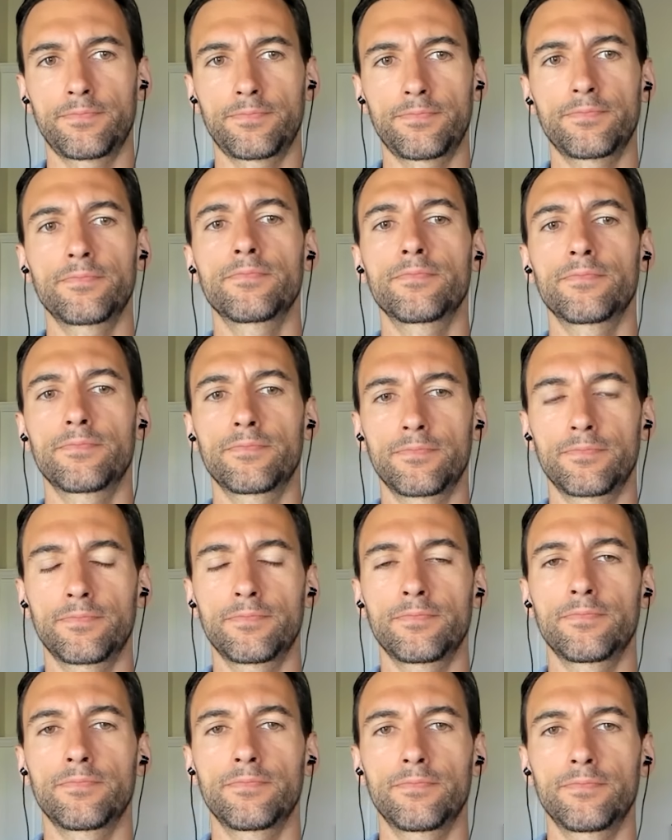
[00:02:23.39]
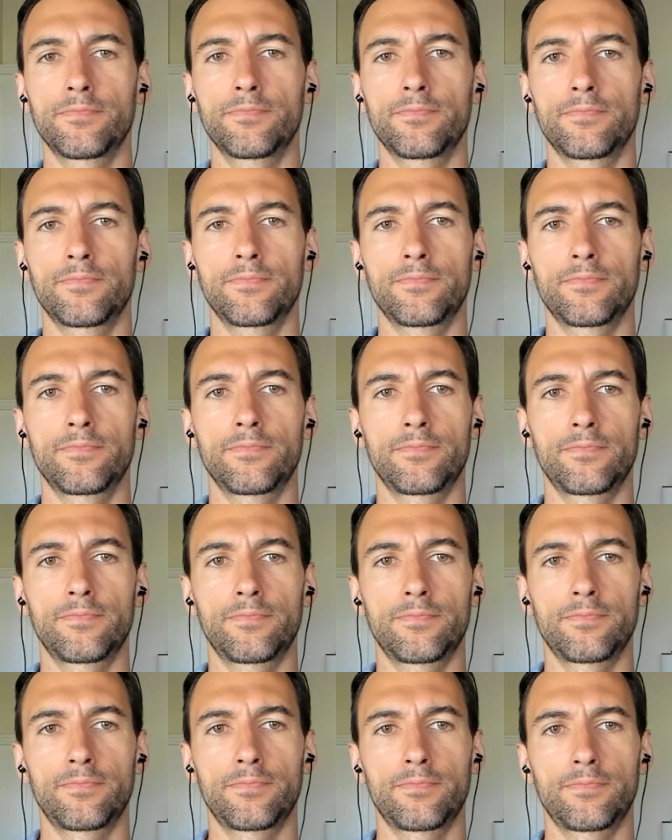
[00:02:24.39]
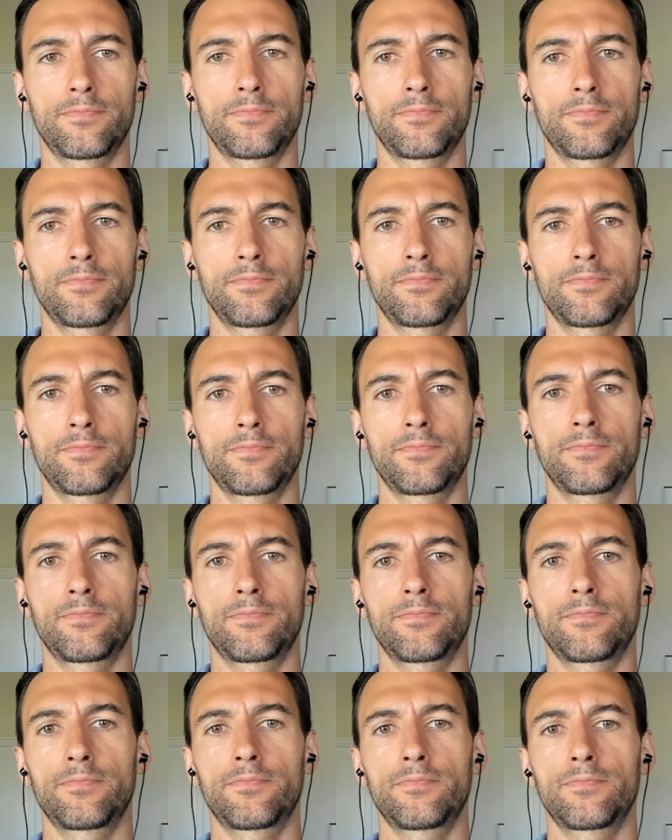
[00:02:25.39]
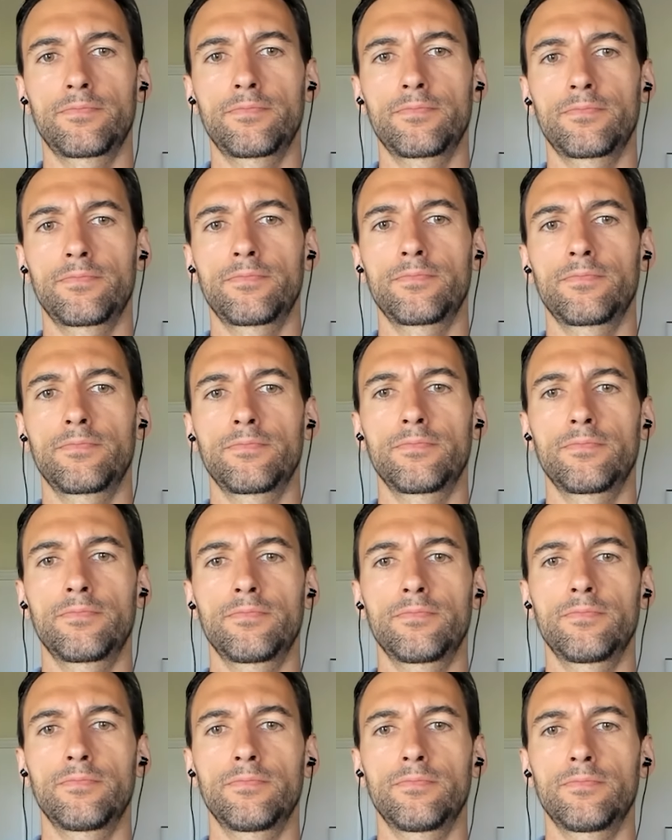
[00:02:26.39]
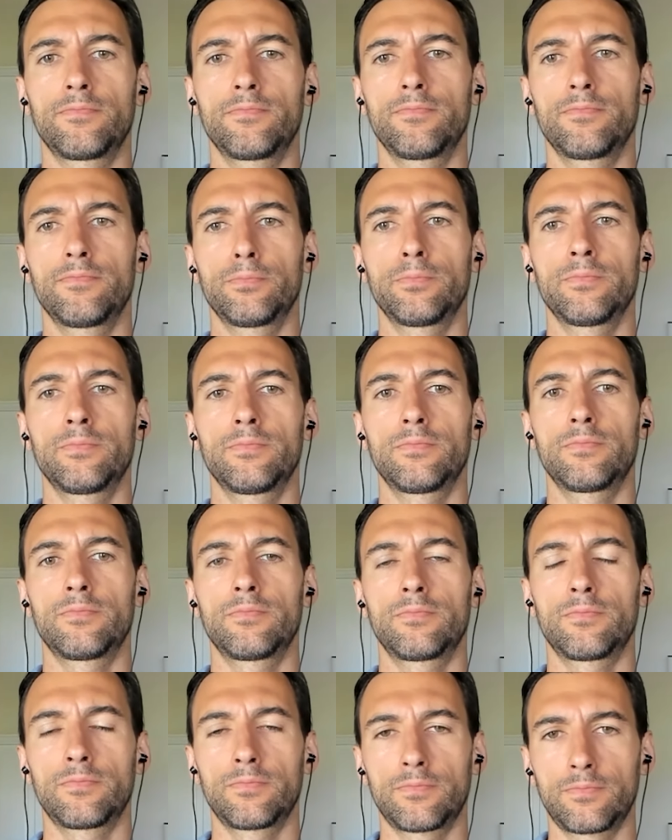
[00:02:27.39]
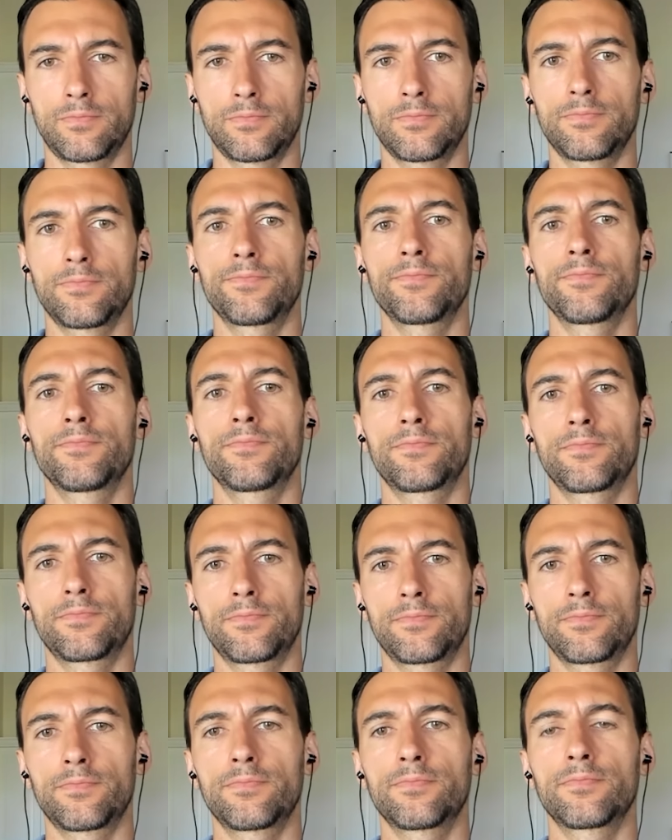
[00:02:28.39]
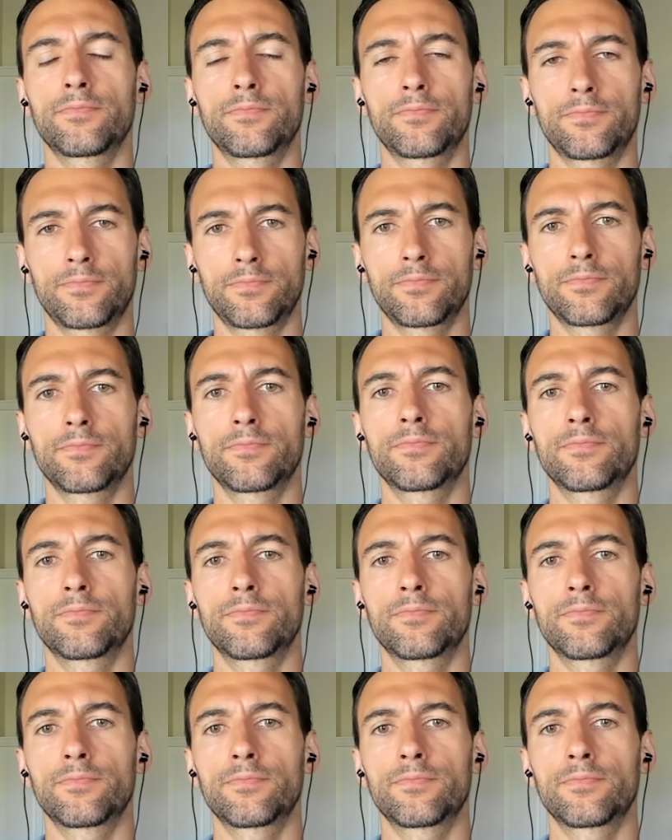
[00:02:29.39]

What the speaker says: (not speaking)